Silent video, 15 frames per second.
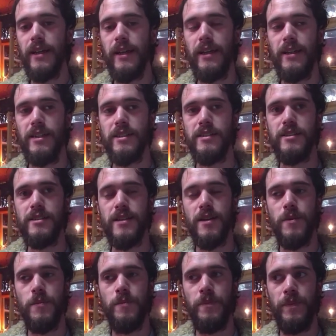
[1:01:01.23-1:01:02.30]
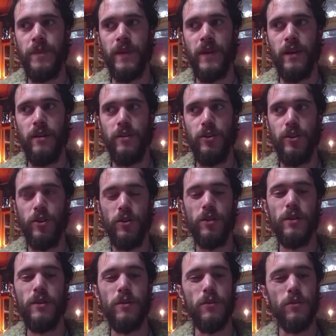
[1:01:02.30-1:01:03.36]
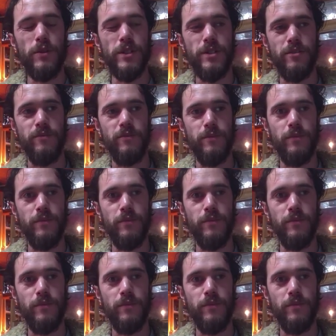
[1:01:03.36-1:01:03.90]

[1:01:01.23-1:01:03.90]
is Jung was a.